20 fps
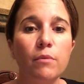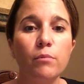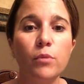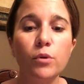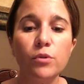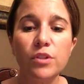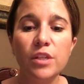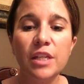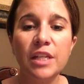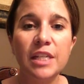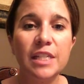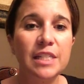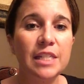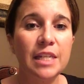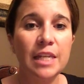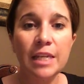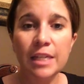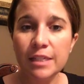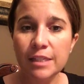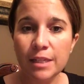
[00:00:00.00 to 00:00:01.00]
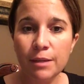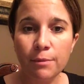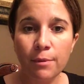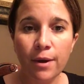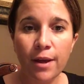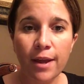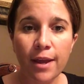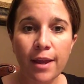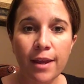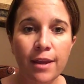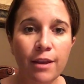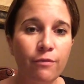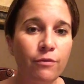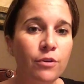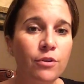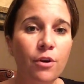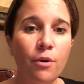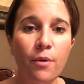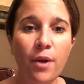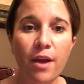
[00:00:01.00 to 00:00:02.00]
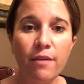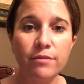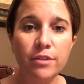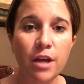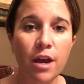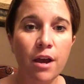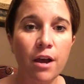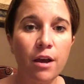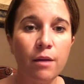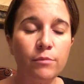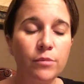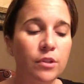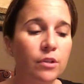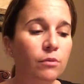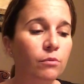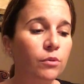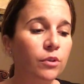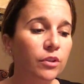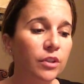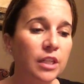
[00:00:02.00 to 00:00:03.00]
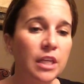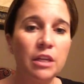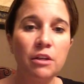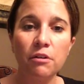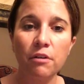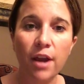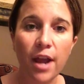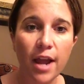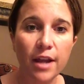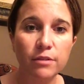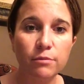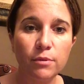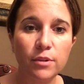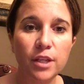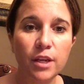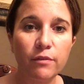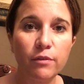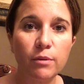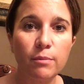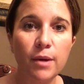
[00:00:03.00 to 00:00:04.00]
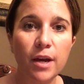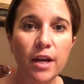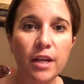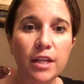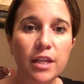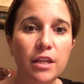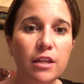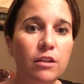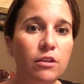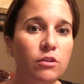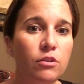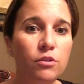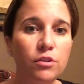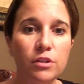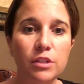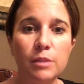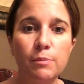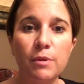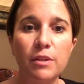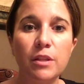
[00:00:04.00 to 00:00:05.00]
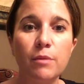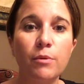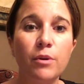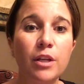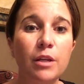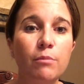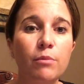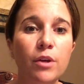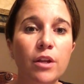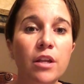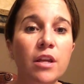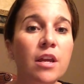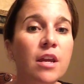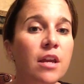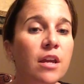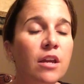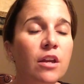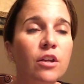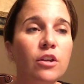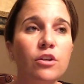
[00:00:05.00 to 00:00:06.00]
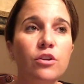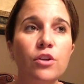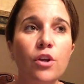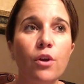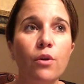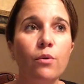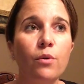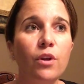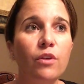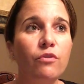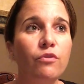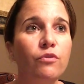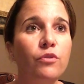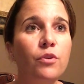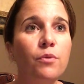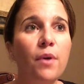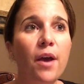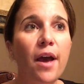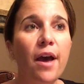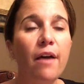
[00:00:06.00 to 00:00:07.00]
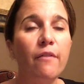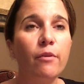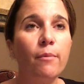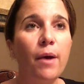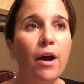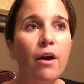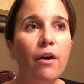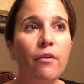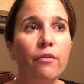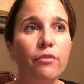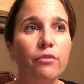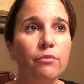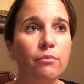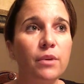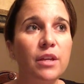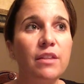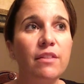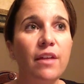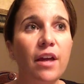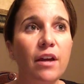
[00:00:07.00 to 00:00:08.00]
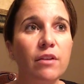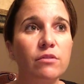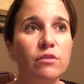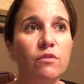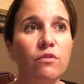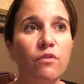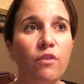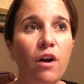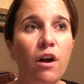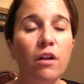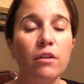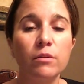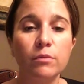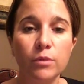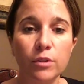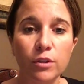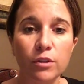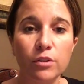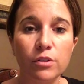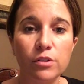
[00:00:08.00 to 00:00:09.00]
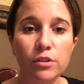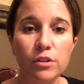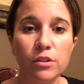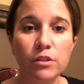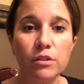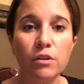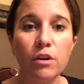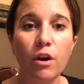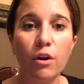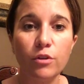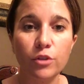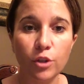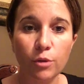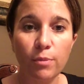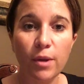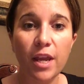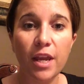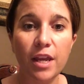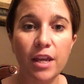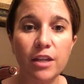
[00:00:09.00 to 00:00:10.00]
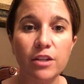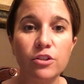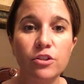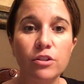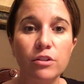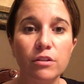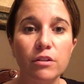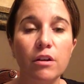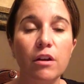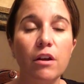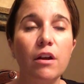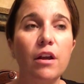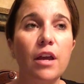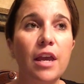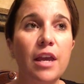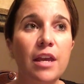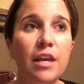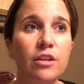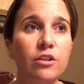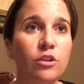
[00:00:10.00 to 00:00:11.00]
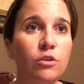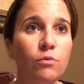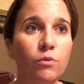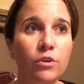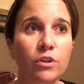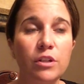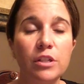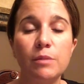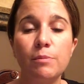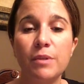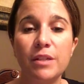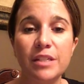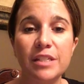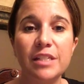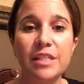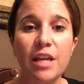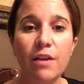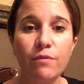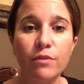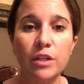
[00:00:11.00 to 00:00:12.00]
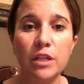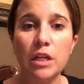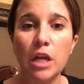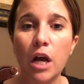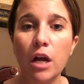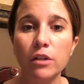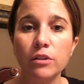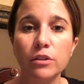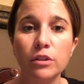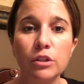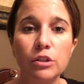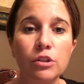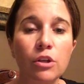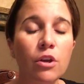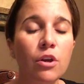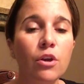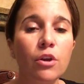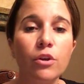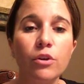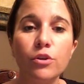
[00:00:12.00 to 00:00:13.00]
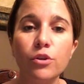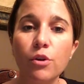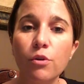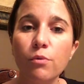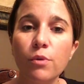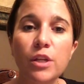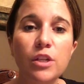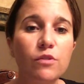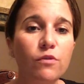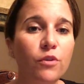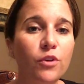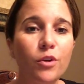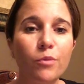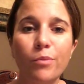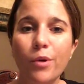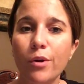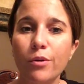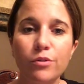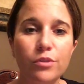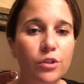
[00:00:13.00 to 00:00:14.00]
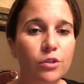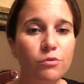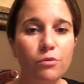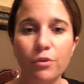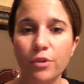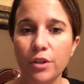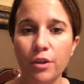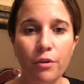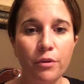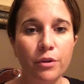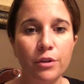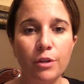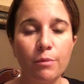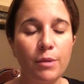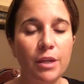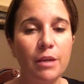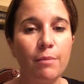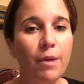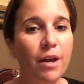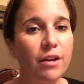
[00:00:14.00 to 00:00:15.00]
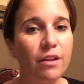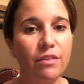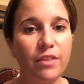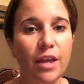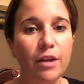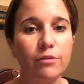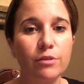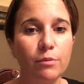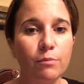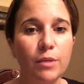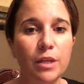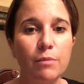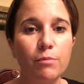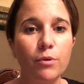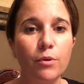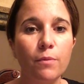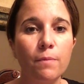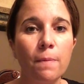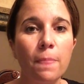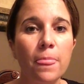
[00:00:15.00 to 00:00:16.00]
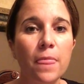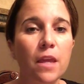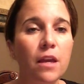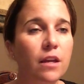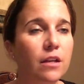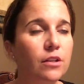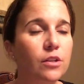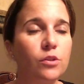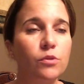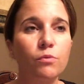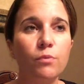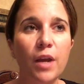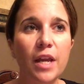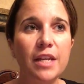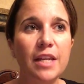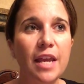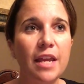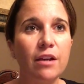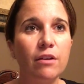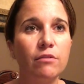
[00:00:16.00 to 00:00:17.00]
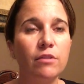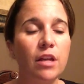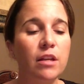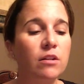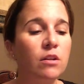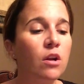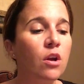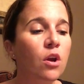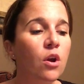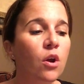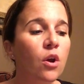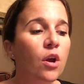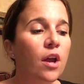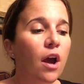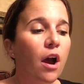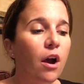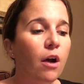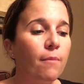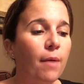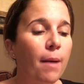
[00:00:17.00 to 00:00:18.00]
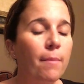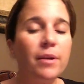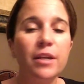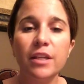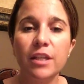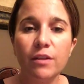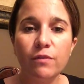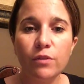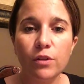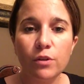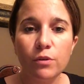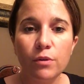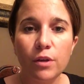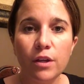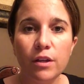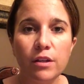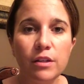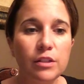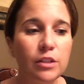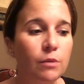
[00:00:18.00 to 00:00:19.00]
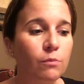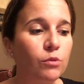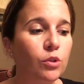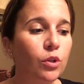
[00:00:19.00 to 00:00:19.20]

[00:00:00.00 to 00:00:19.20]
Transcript: boosting is an easy way. If you don't have time to really interact with everybody, you can spend the money. But, if you have about 3,000 followers on your page and you wanted to spend $70, your reach for your post is really only going to be about 1,000 people, and it's way down. And I'm going to give you some